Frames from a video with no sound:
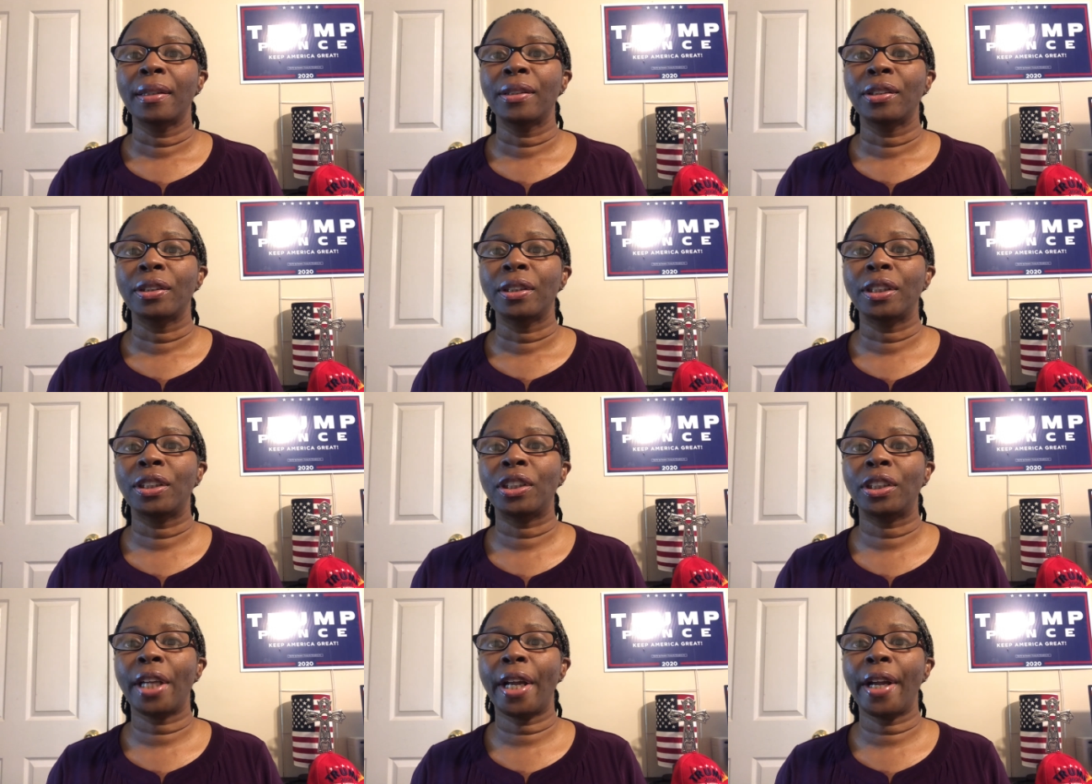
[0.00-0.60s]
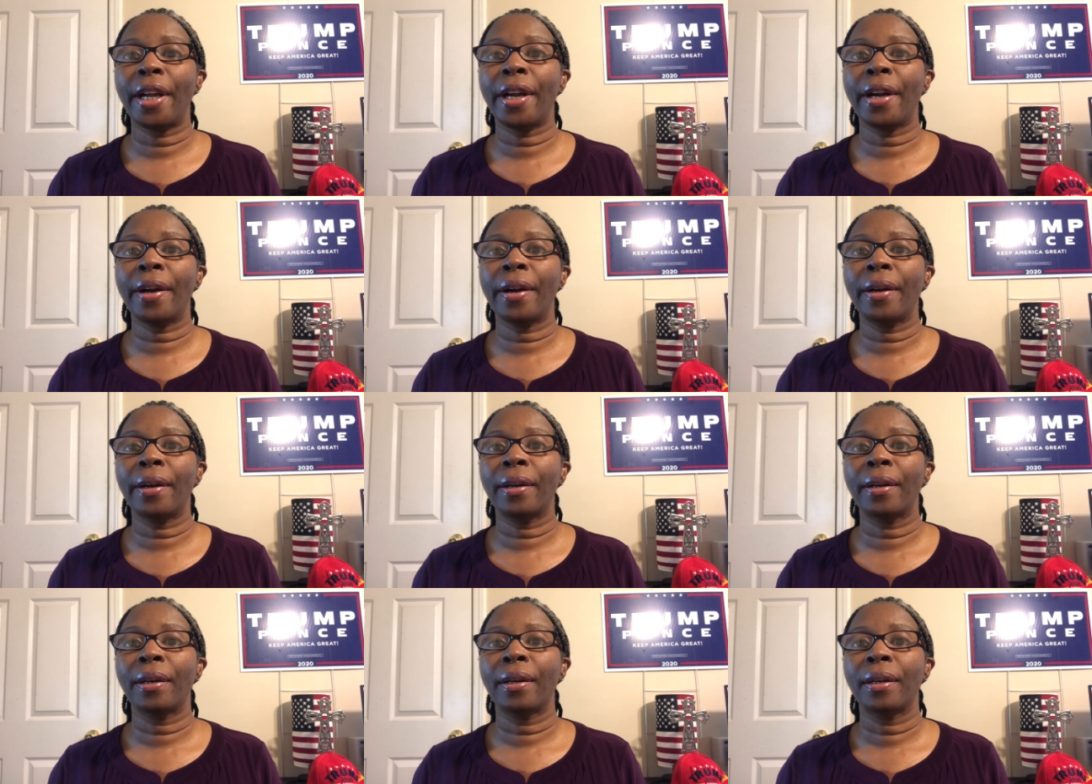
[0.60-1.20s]
share,
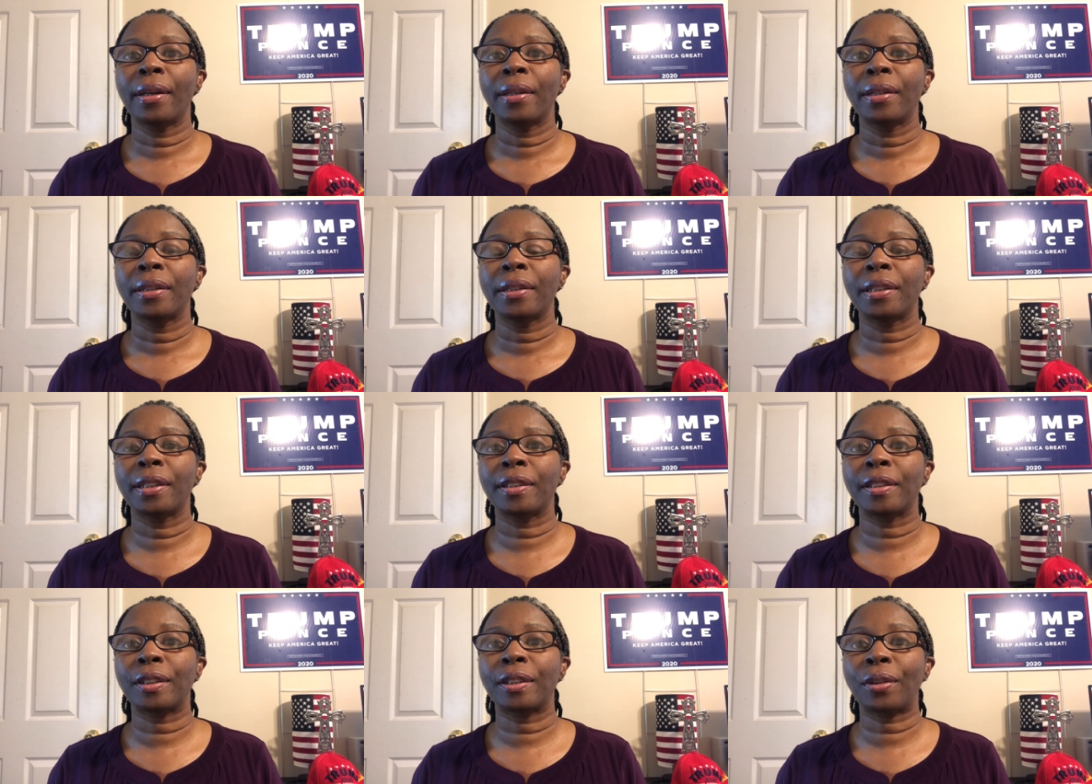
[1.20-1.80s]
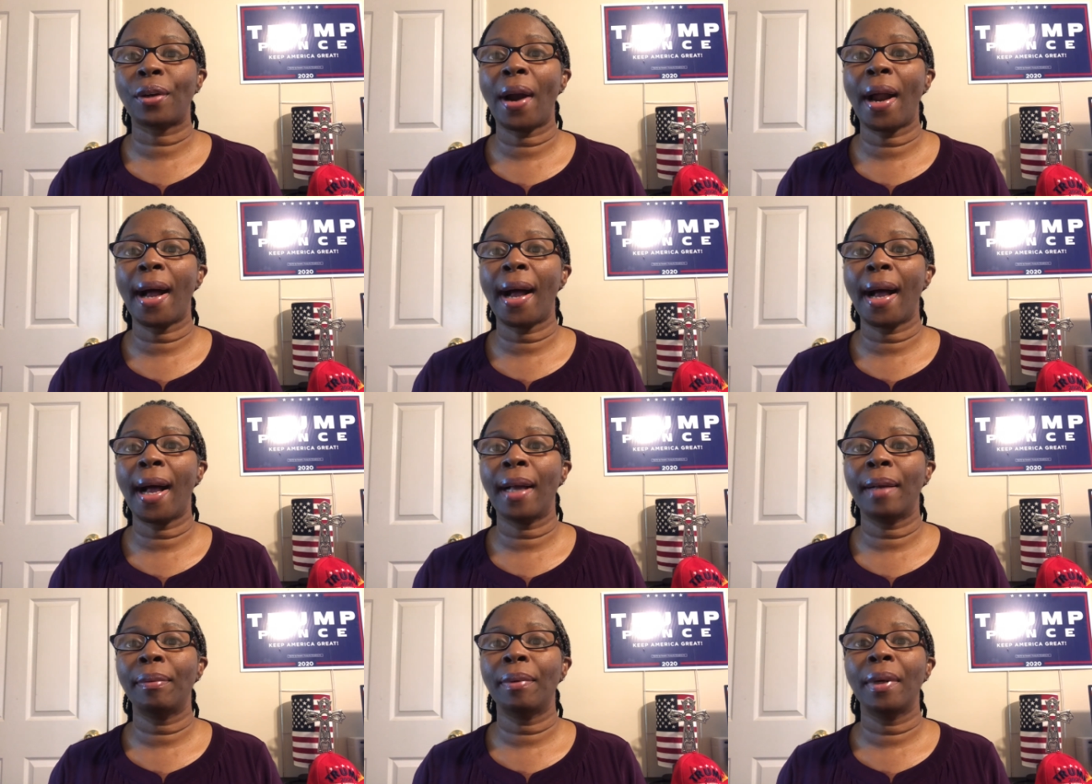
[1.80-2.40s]

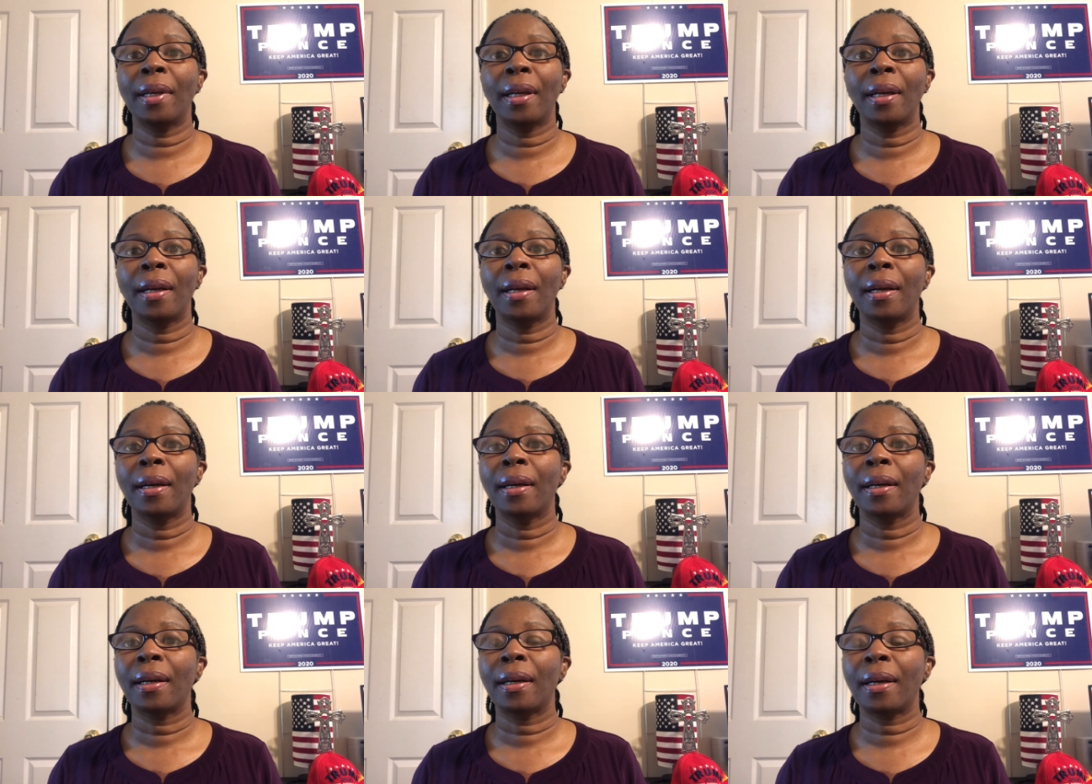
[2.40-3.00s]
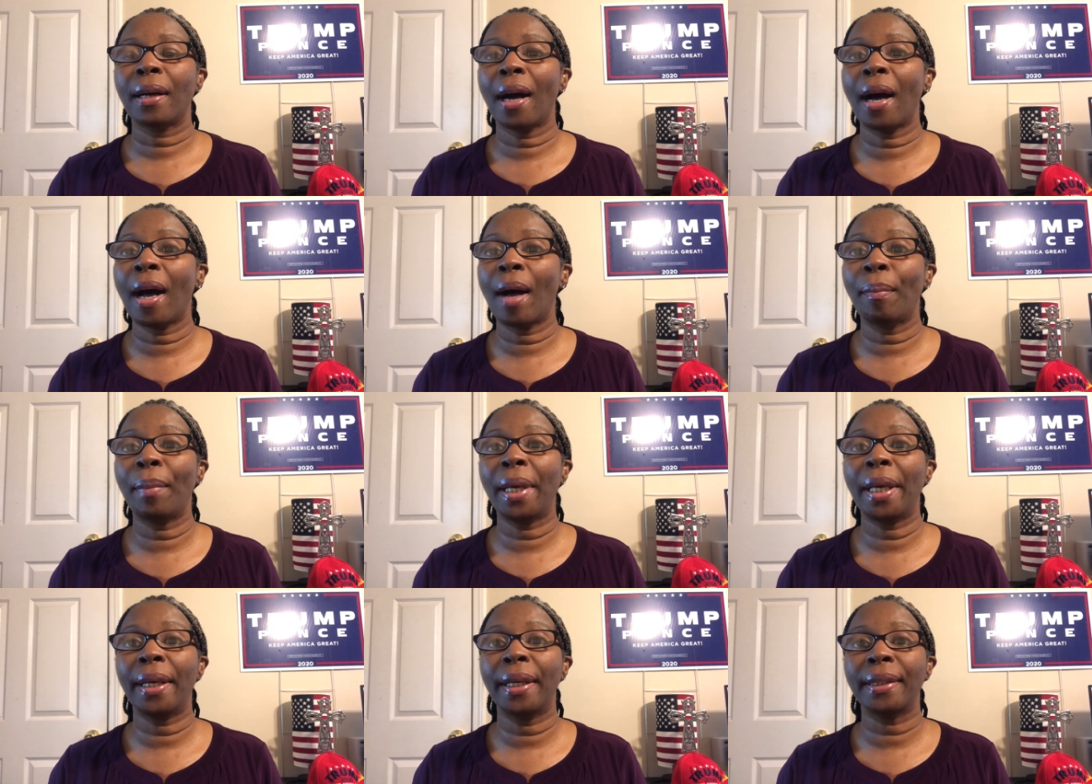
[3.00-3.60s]
subscribe,
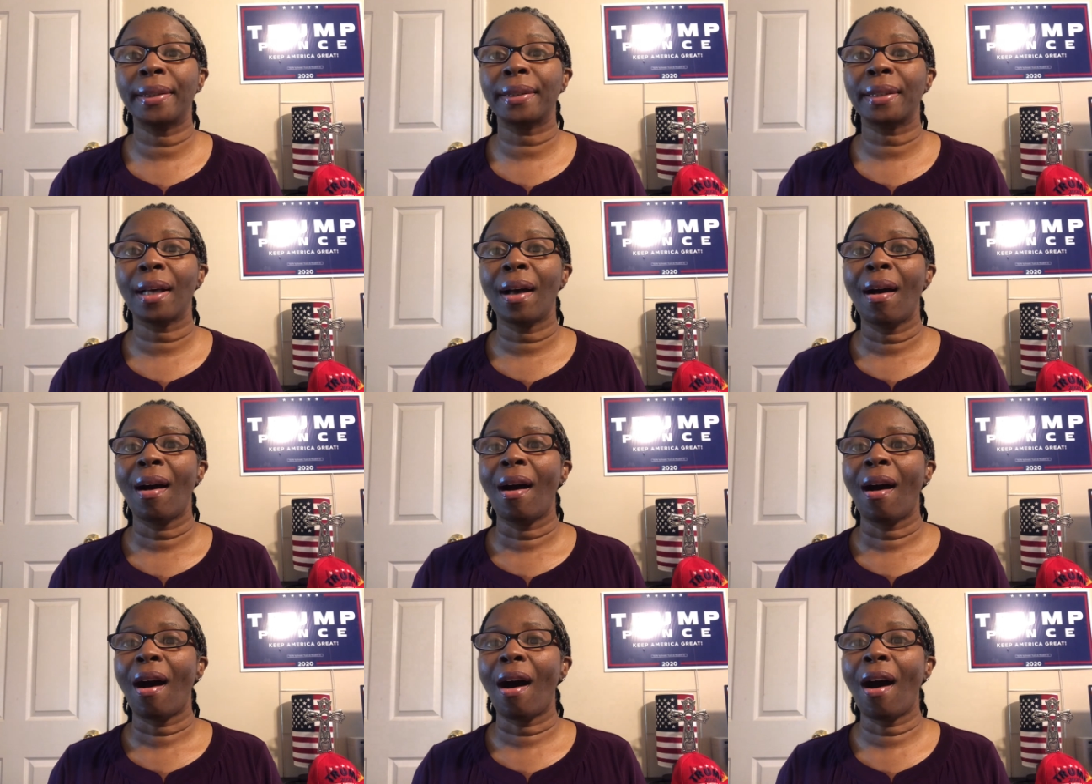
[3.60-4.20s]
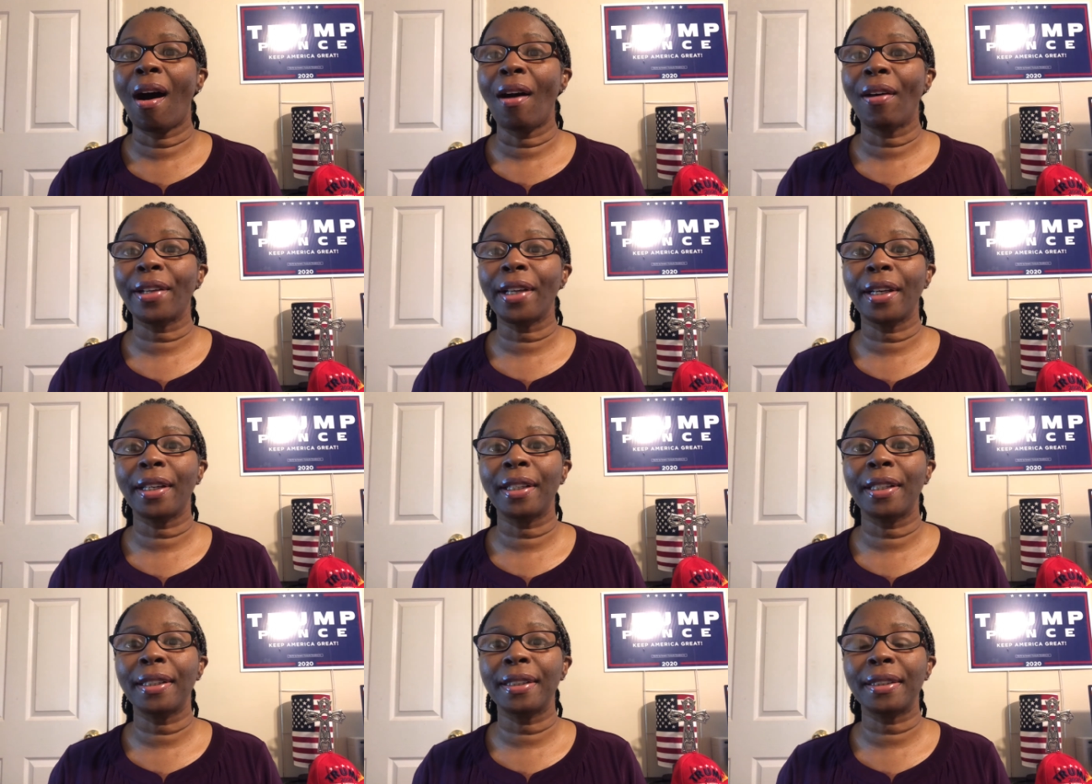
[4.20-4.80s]
comment, all that
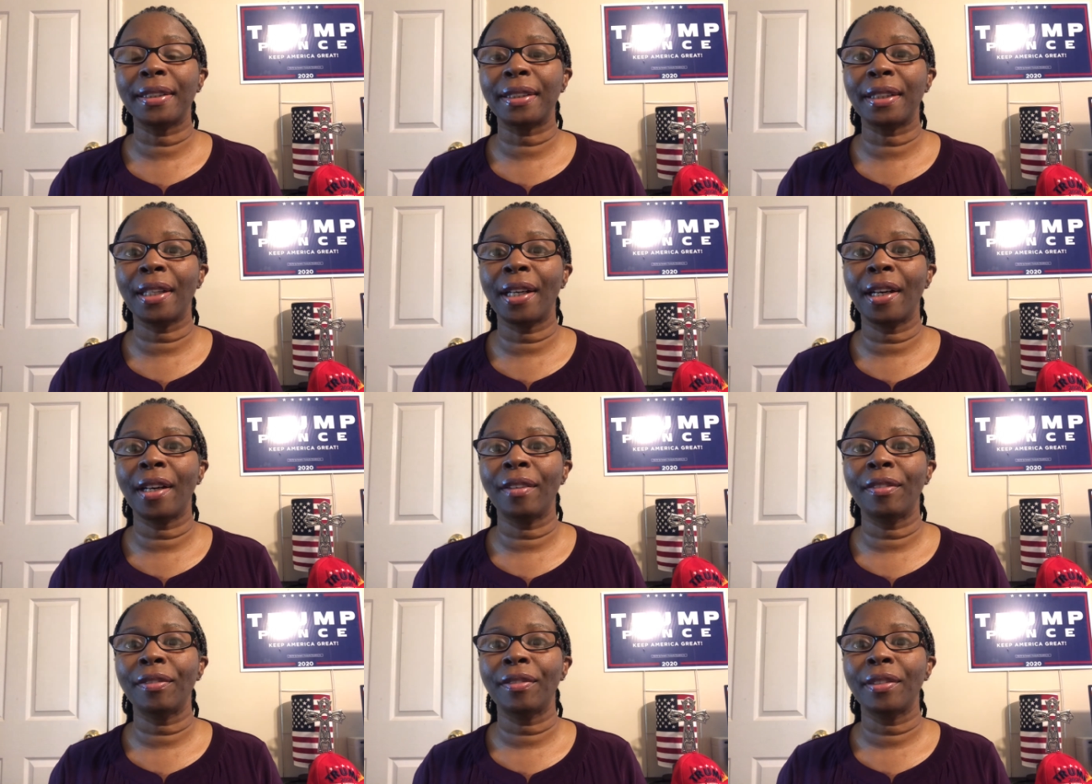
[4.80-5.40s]
good stuff.